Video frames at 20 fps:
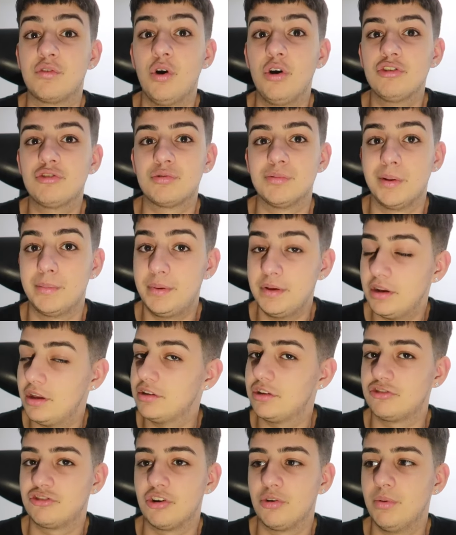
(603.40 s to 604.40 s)
of got to him a bit
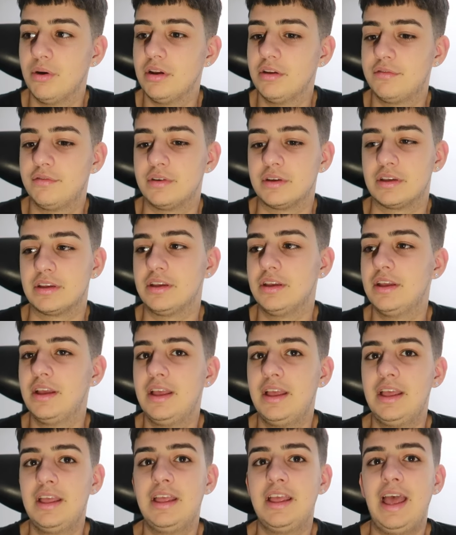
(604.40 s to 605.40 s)
like the Joe Weller thing.
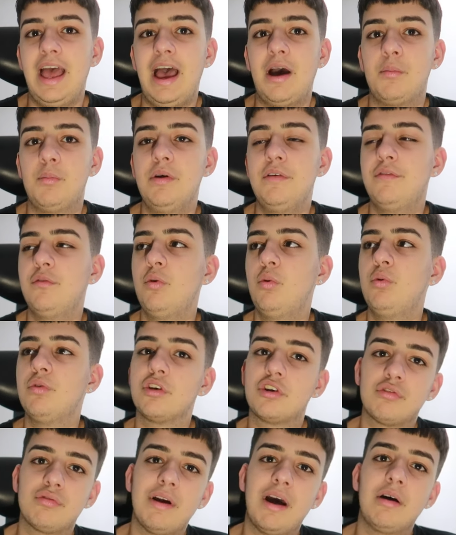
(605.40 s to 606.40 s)
And with all
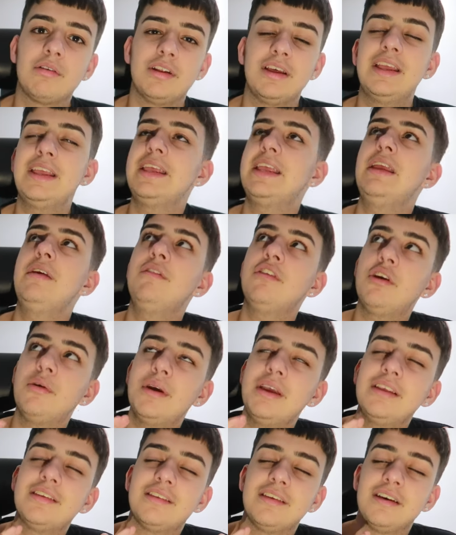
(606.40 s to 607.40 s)
the crowd, even though
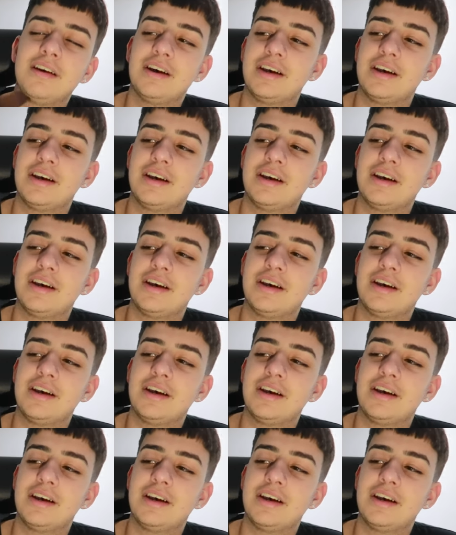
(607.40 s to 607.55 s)
it's